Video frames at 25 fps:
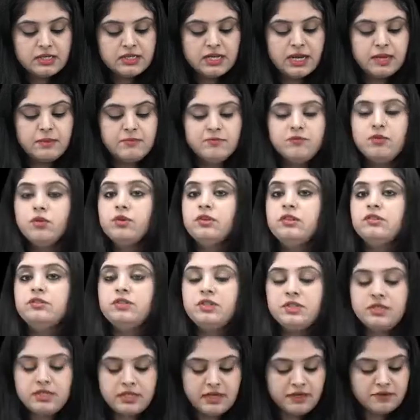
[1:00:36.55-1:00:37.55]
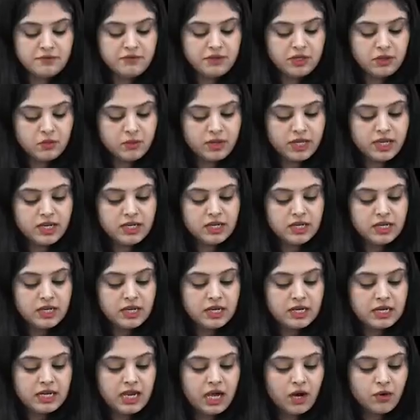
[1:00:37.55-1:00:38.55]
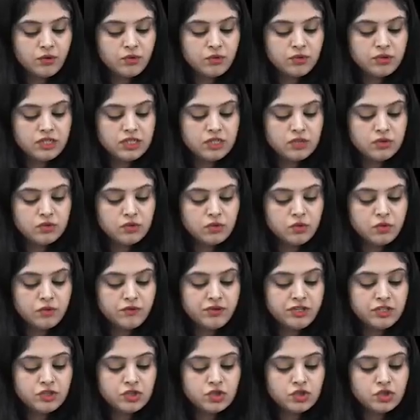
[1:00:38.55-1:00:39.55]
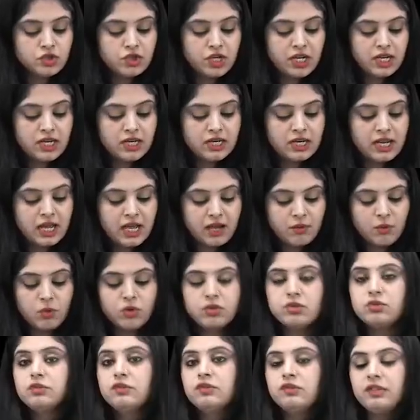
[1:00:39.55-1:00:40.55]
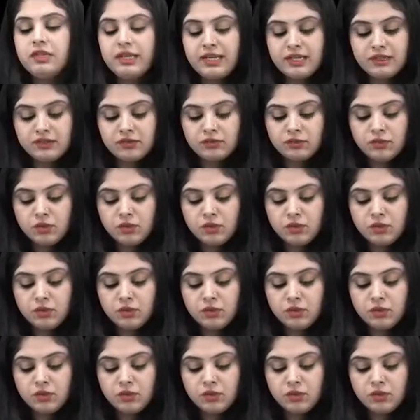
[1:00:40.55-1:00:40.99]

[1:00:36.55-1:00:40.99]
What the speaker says: Type 4 is written everywhere. Now you need to know which chain I want to select.